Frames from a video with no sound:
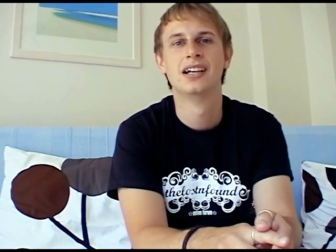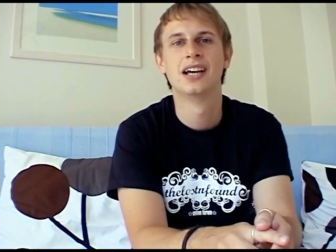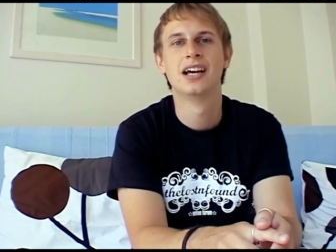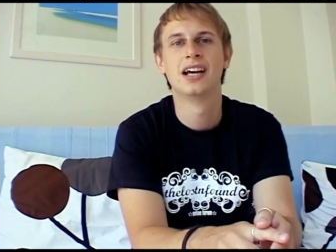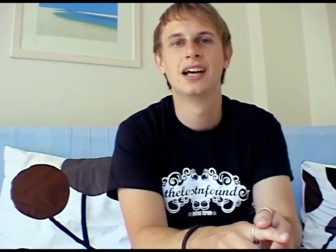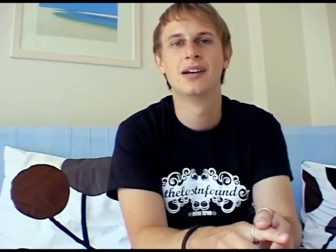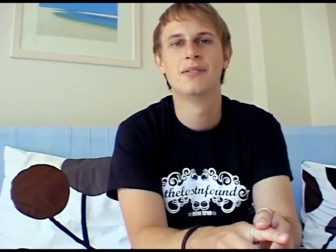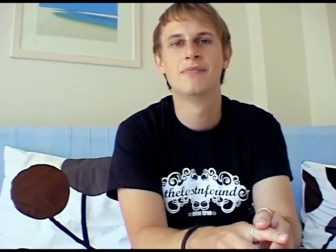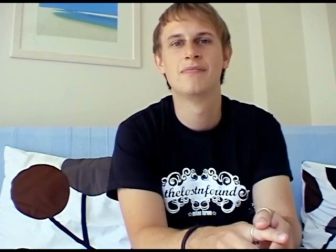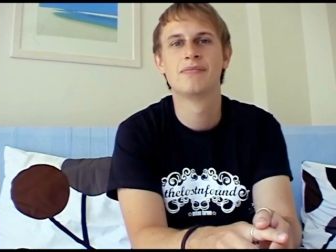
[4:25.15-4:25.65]

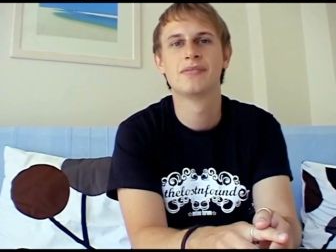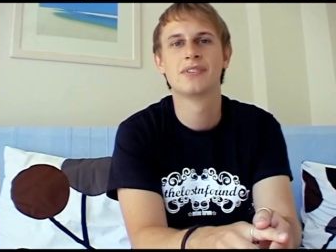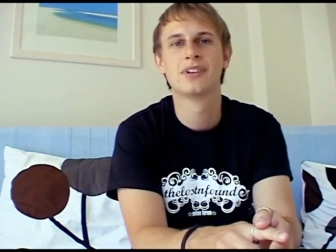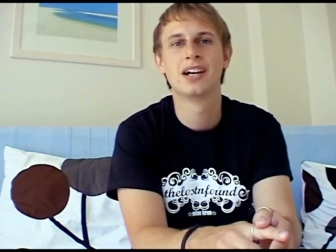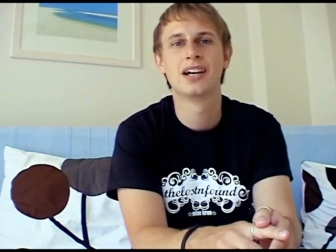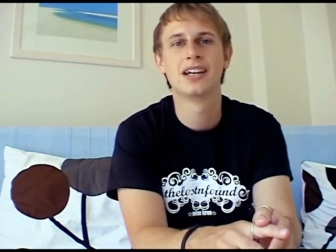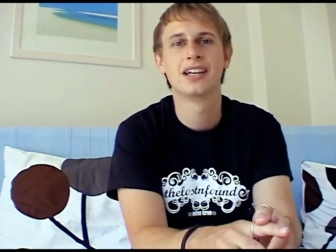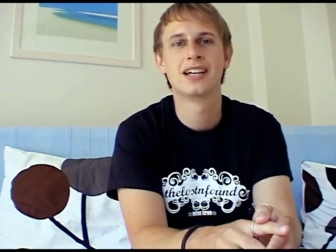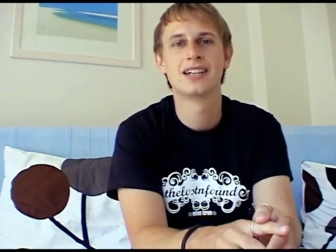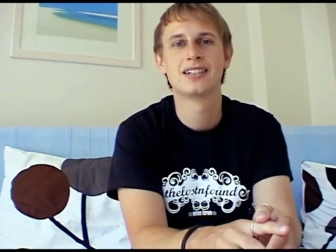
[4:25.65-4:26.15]

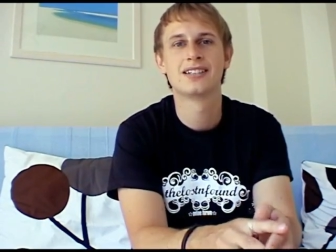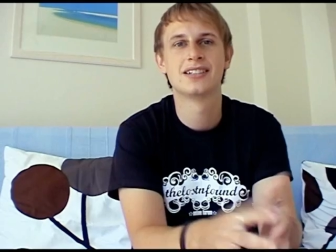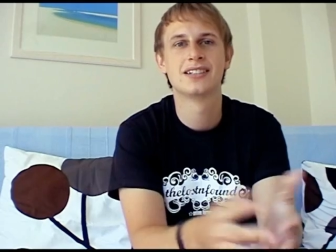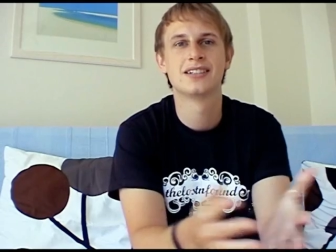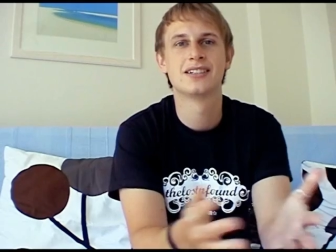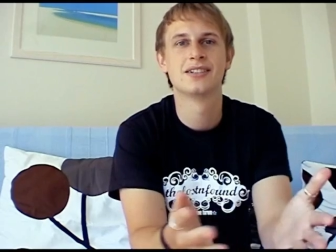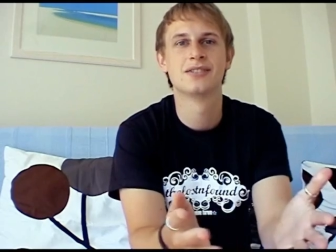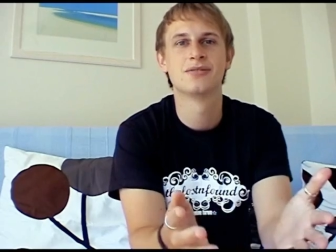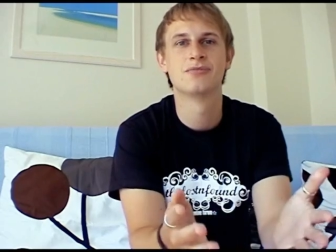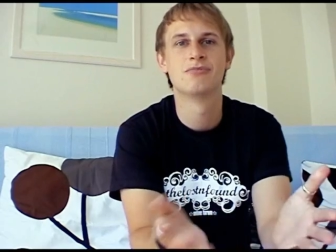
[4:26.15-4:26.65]
I guess
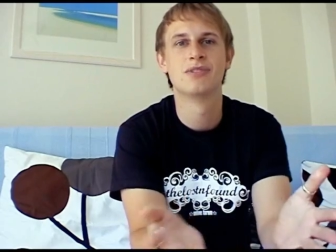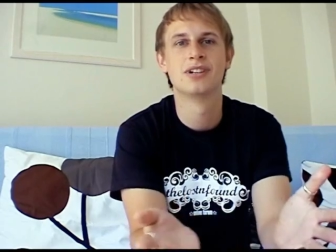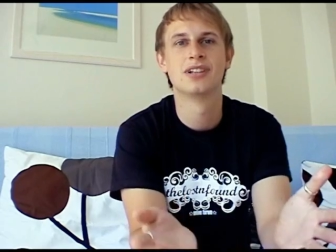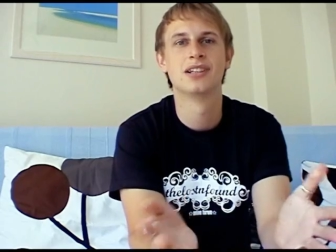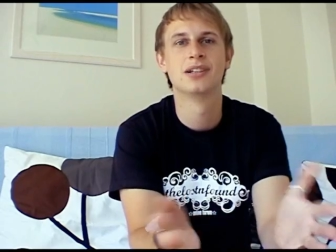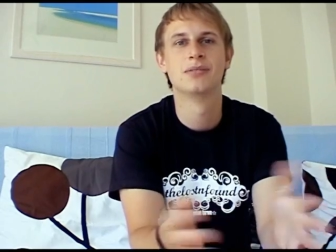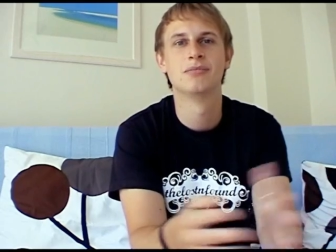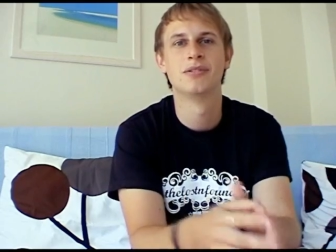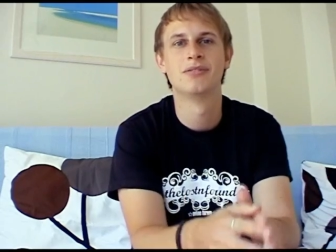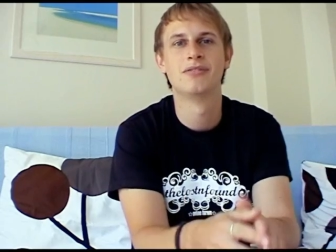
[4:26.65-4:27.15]
this has
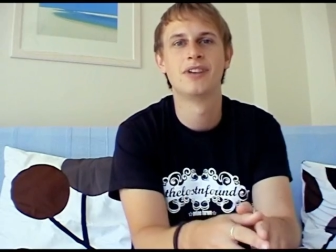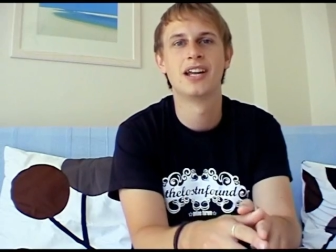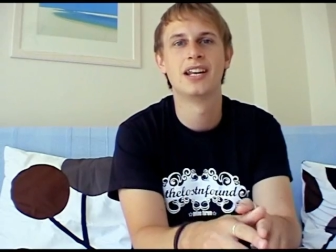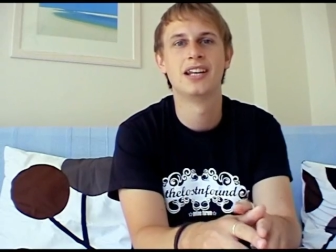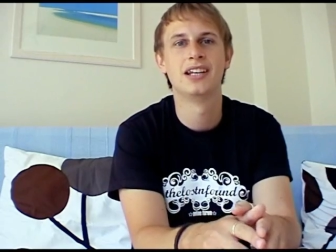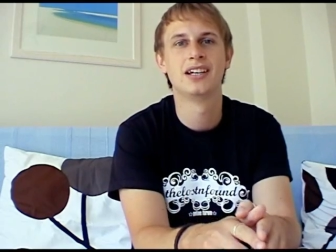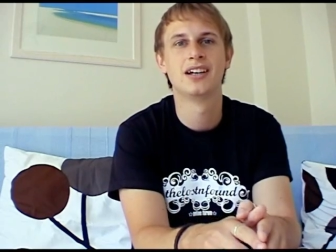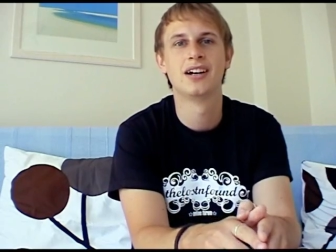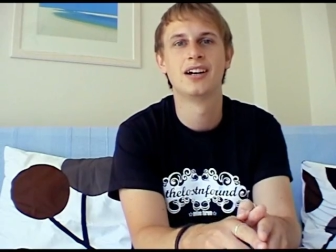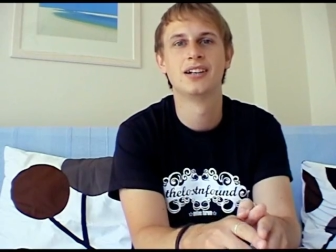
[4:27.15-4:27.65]
rid them of
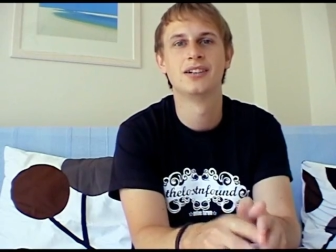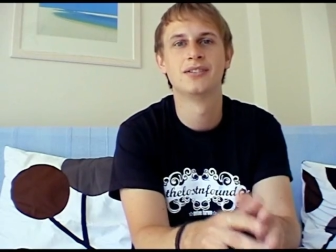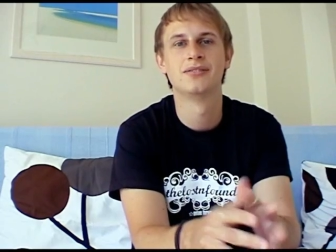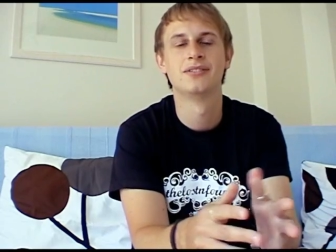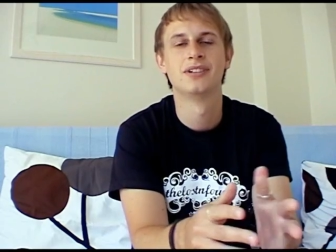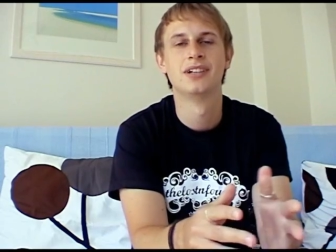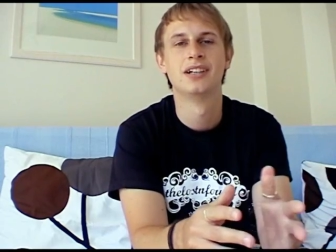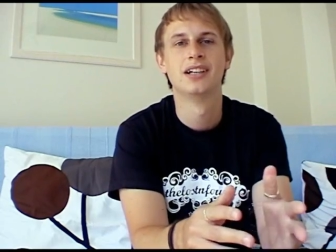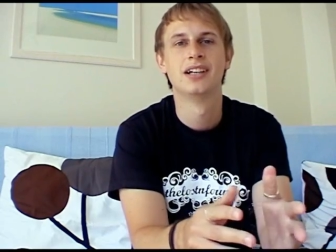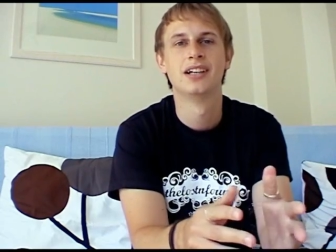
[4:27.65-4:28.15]
any kind of